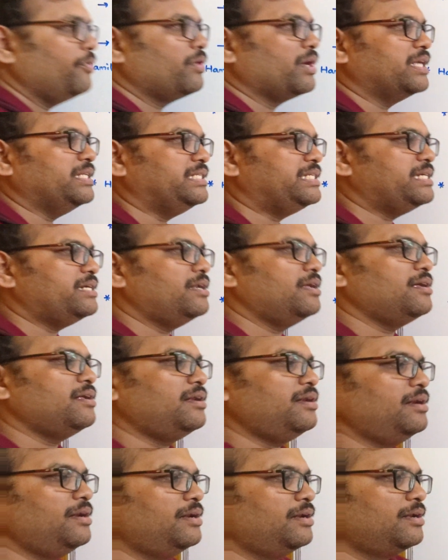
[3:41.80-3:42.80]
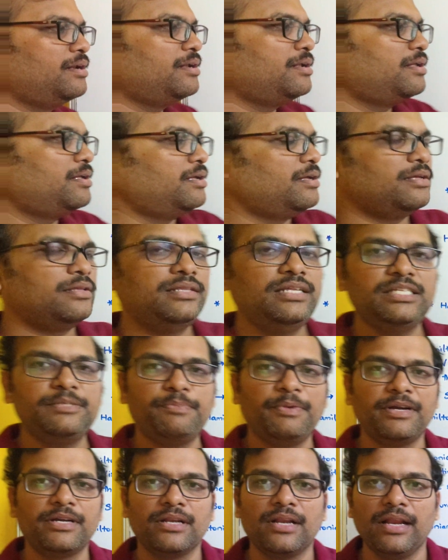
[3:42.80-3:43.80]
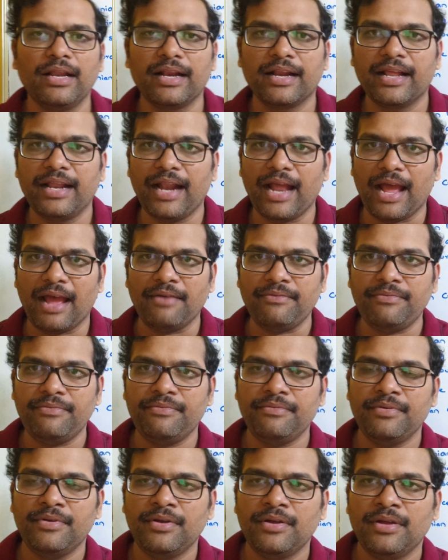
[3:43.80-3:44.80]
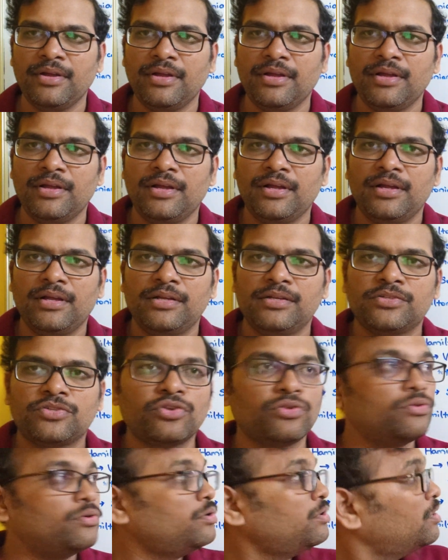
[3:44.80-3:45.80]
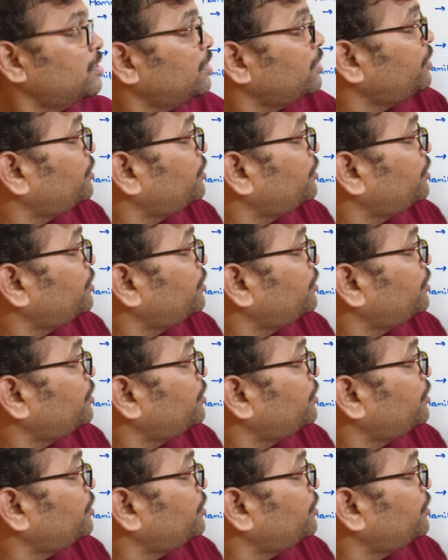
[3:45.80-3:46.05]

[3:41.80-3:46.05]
if you consider this particular graph, so